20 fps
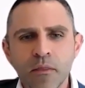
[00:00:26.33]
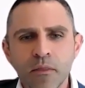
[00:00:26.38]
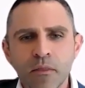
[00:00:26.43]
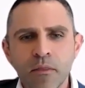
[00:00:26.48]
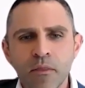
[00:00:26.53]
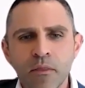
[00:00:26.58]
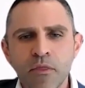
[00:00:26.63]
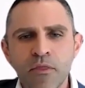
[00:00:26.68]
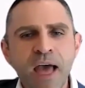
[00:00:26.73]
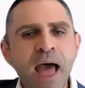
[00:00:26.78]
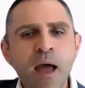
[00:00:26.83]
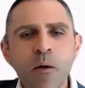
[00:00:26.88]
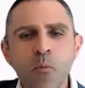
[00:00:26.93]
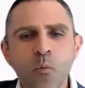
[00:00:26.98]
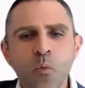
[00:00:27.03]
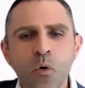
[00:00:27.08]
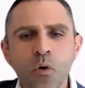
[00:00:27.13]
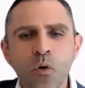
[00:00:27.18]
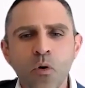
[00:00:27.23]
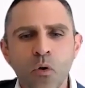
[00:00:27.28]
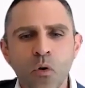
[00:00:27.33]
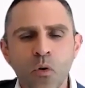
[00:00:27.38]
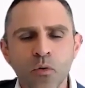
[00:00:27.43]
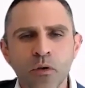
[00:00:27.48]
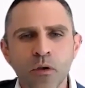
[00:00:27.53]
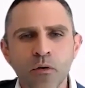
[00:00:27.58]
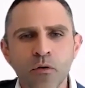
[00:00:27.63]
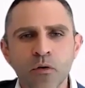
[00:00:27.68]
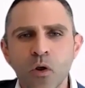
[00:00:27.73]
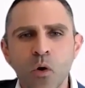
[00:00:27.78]
that
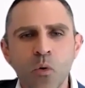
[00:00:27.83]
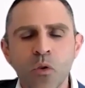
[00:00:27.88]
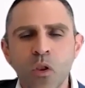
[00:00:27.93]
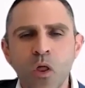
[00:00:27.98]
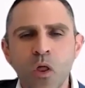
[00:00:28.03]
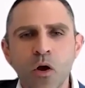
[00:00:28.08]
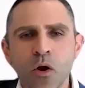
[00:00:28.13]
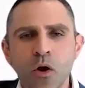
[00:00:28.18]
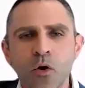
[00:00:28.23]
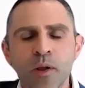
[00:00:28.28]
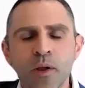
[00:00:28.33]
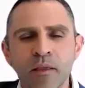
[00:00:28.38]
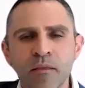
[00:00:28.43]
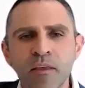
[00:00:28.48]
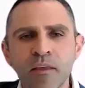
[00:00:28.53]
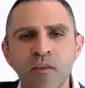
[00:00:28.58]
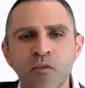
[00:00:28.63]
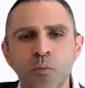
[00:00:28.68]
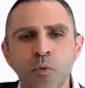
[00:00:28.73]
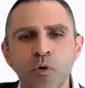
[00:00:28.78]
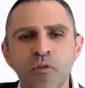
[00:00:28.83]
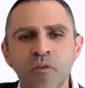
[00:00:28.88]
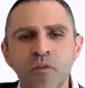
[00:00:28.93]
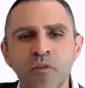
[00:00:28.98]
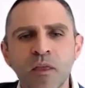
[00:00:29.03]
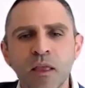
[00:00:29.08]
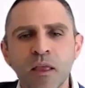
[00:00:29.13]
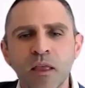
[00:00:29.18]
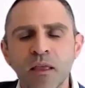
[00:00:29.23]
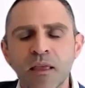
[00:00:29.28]
world no longer exists. We're
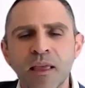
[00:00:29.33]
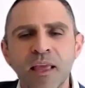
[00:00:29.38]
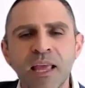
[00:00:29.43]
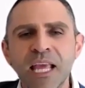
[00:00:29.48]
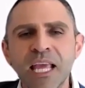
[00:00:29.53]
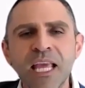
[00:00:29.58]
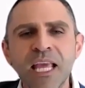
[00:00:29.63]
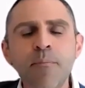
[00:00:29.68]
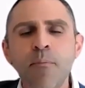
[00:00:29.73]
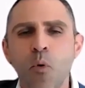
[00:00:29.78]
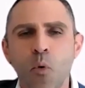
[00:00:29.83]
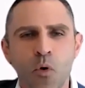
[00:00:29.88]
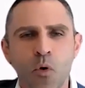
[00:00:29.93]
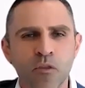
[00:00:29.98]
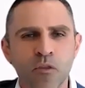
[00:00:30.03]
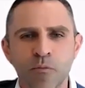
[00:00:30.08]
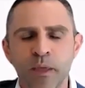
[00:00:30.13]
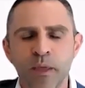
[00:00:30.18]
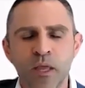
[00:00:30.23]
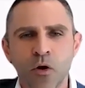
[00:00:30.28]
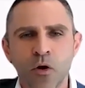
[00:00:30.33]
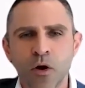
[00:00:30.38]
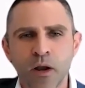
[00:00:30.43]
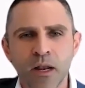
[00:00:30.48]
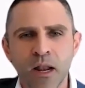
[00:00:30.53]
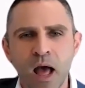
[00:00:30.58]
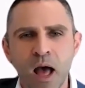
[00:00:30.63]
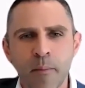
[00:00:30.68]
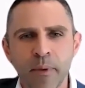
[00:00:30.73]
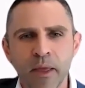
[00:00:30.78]
seeing keyboards be
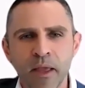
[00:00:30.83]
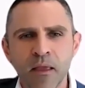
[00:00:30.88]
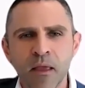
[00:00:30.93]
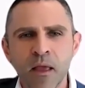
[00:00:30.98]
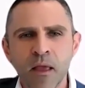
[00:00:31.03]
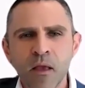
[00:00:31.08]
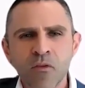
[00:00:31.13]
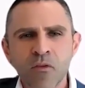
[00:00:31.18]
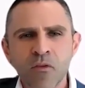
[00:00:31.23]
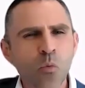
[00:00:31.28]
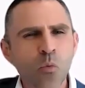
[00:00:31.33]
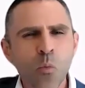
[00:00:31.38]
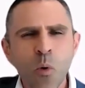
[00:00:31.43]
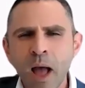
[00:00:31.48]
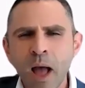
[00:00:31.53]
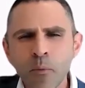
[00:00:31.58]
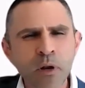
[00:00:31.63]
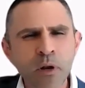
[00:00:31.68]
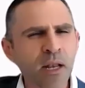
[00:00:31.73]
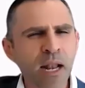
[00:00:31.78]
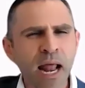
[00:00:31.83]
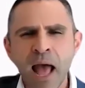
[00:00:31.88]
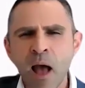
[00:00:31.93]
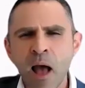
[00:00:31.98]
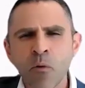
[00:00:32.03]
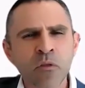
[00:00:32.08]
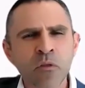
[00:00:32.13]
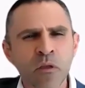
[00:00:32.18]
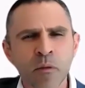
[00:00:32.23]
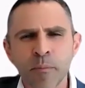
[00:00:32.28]
ergonomic. So why wouldn't
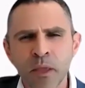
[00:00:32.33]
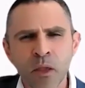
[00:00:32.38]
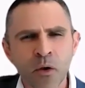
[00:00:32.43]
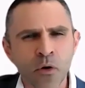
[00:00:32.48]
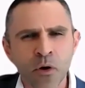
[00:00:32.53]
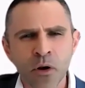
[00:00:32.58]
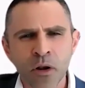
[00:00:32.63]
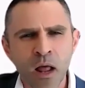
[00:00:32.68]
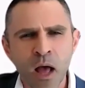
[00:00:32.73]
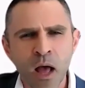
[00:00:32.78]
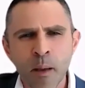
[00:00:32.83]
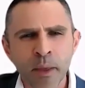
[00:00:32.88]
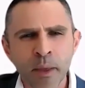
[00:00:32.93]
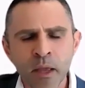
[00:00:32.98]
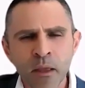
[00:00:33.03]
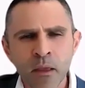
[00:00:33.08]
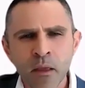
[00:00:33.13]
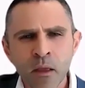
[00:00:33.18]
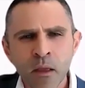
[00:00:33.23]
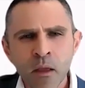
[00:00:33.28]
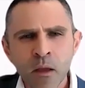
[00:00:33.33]
housing be ergonomic?